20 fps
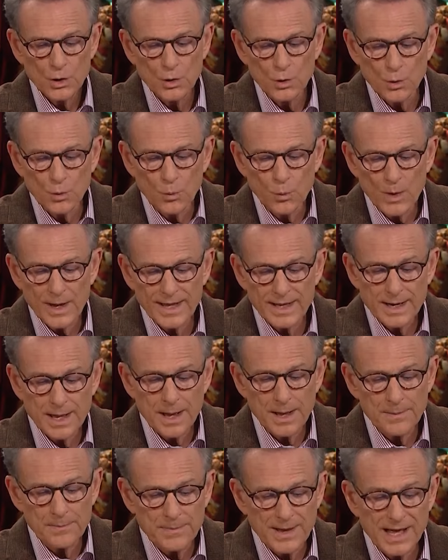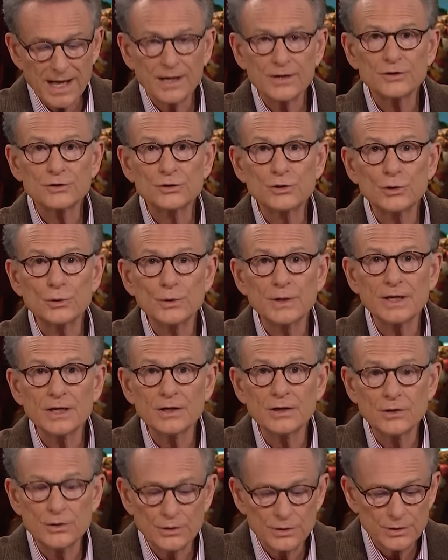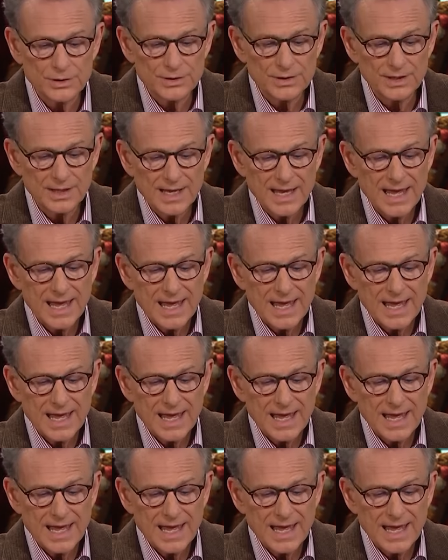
who went about doing good